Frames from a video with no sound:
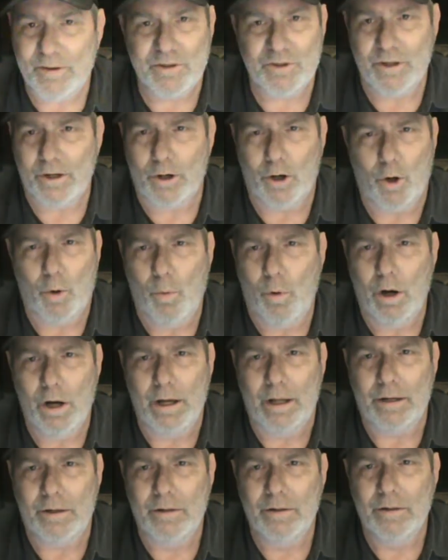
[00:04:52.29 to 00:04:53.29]
0,
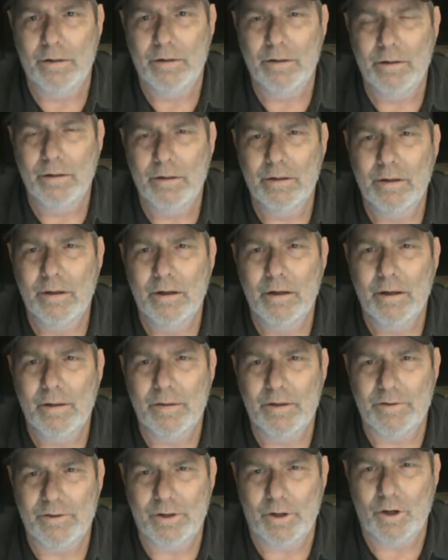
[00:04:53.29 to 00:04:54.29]
1.
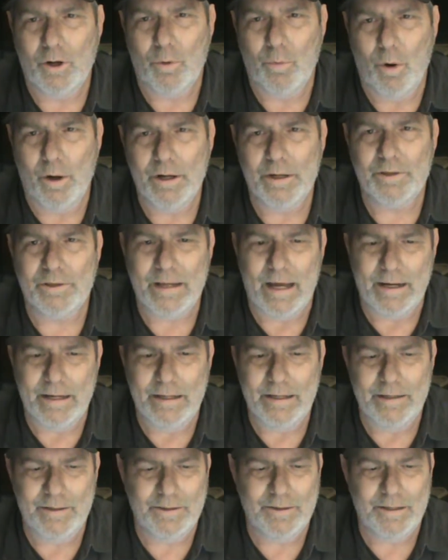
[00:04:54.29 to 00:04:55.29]
The 0, 1 is that
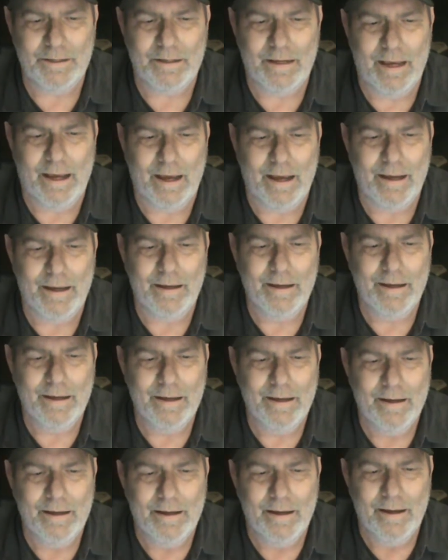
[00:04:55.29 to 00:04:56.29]
ECK
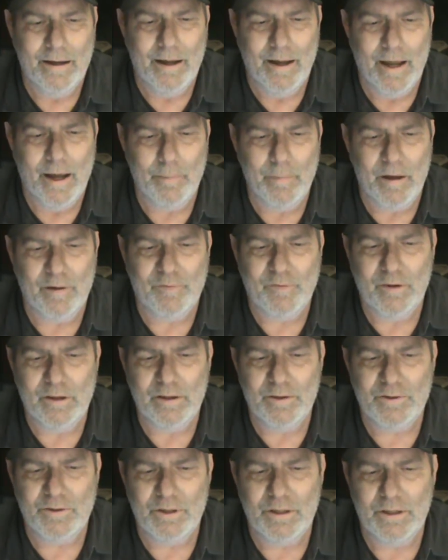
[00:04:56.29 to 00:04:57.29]

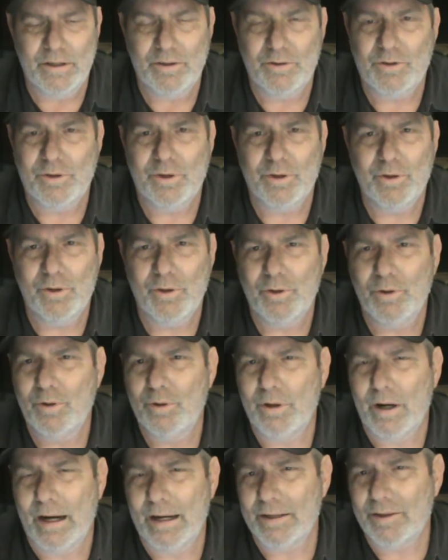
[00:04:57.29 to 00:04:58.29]

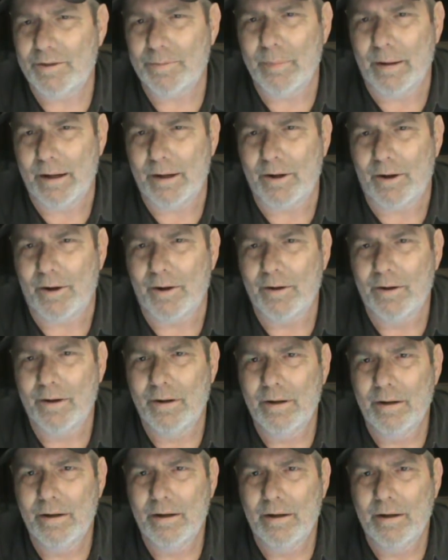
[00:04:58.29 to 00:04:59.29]
MFEZ2 ice maker.
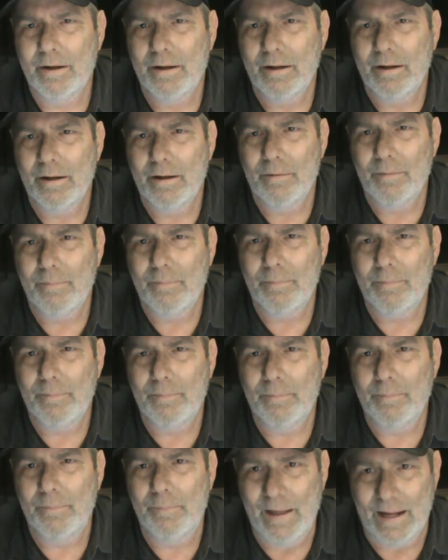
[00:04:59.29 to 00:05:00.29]

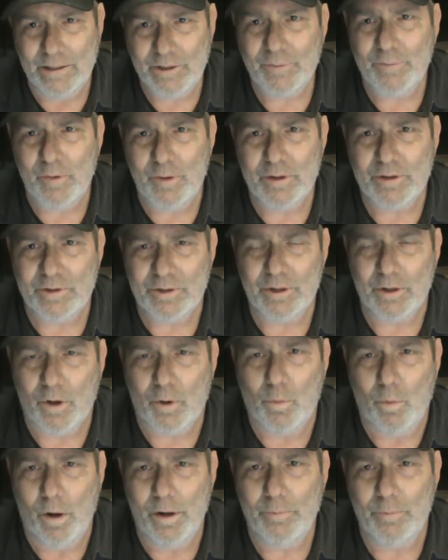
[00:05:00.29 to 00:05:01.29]
That's for the
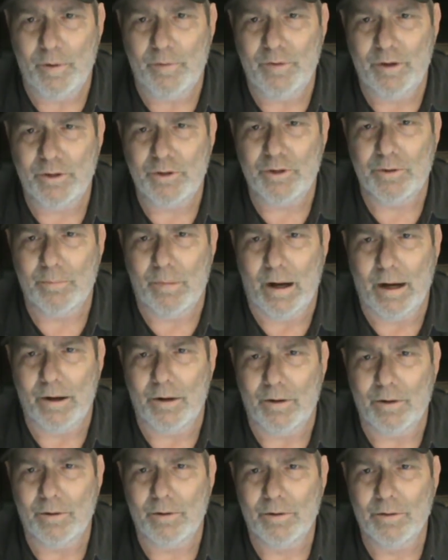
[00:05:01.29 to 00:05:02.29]
01 revision model